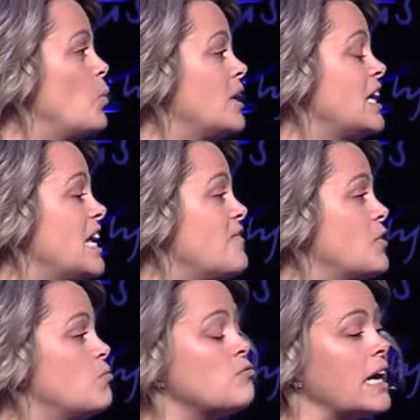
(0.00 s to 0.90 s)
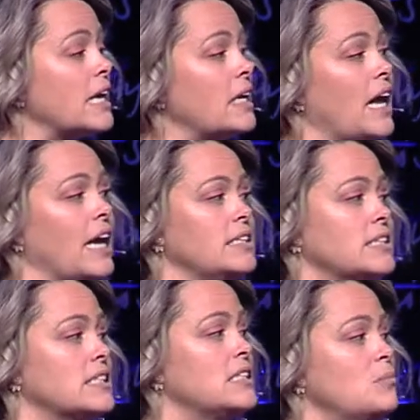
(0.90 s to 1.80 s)
wouldn't even recognize,
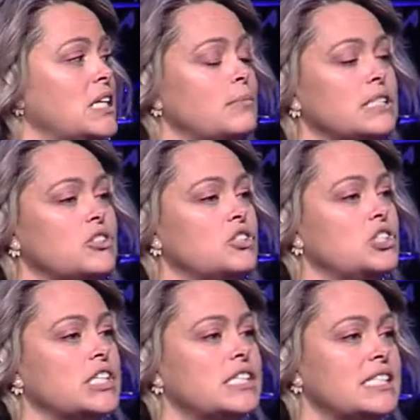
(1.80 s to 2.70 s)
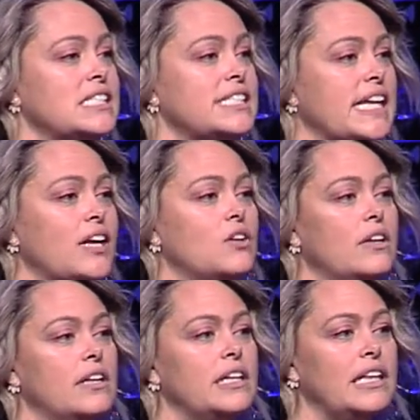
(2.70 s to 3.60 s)
because sometimes there's just
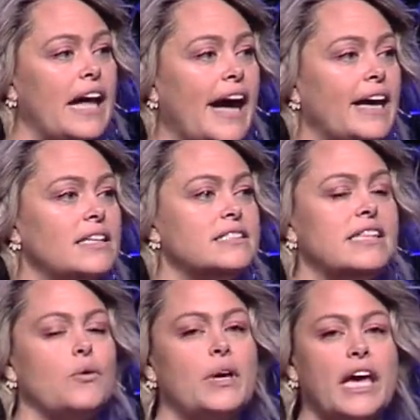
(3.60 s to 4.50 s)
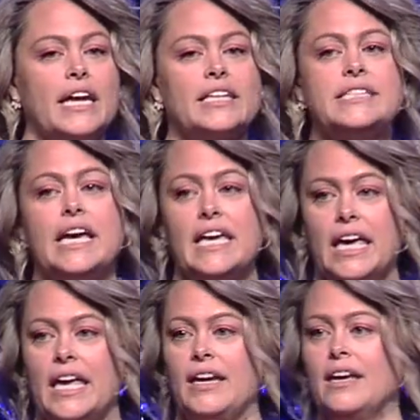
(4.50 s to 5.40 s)
subtle lies that we kind of take
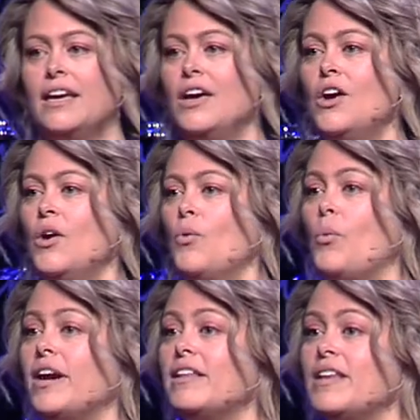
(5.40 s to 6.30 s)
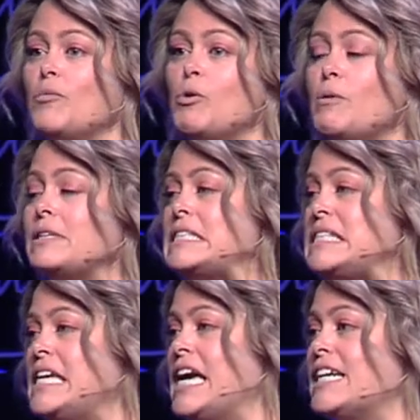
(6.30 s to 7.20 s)
in. One of them we would
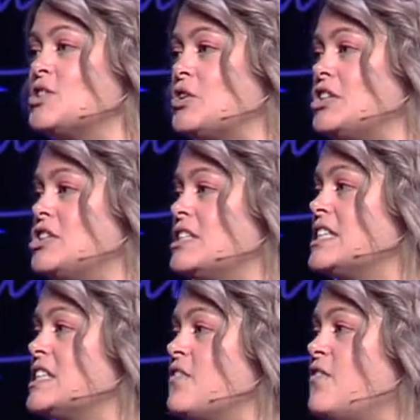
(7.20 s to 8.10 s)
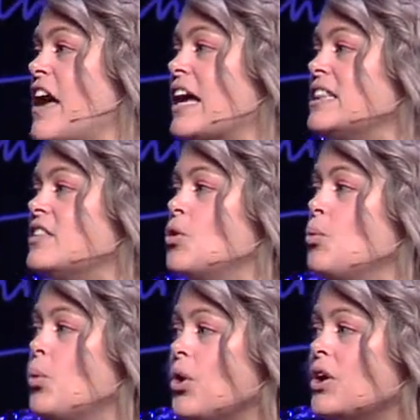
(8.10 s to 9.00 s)
see as Christians is the fact that the
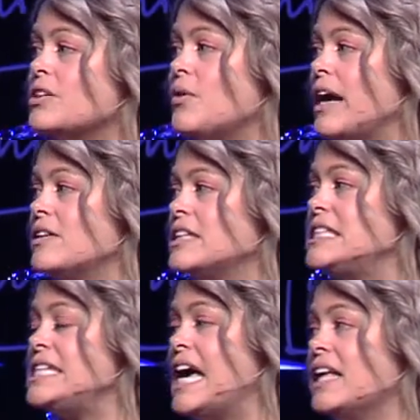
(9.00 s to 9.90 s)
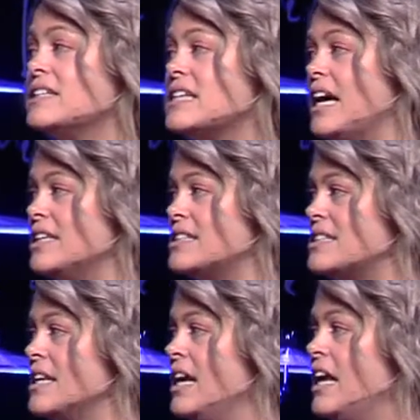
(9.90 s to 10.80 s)
world around us tells
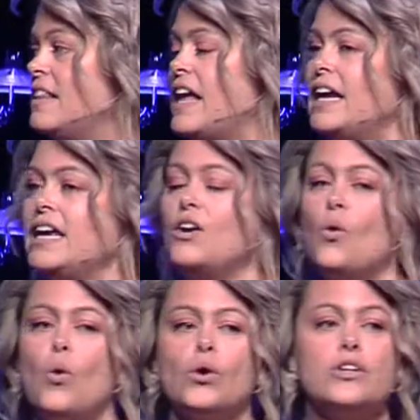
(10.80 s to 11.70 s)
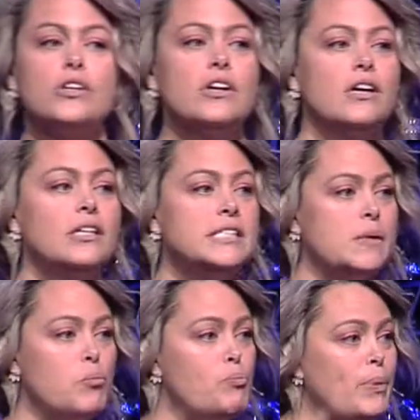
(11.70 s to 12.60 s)
us that in order to
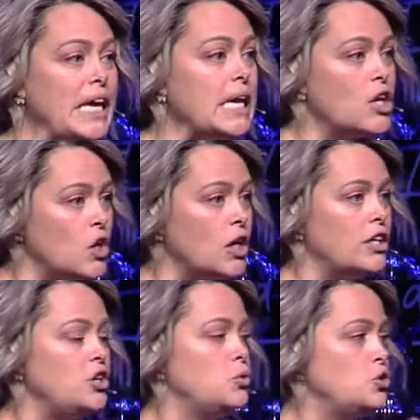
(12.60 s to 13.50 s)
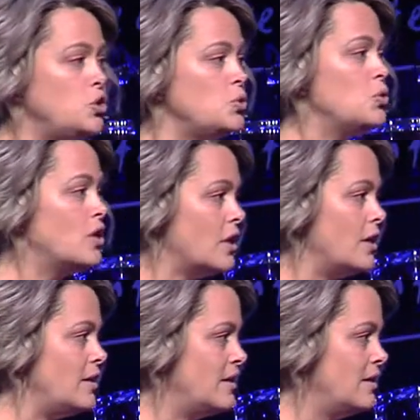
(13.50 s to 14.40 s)
be good, you do
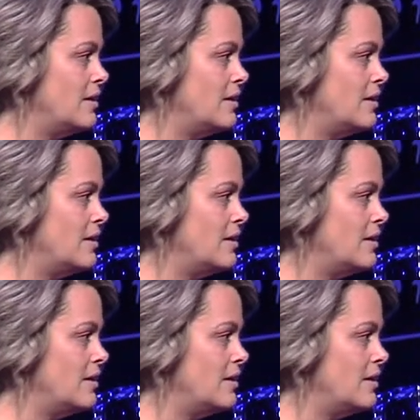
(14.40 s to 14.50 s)
good.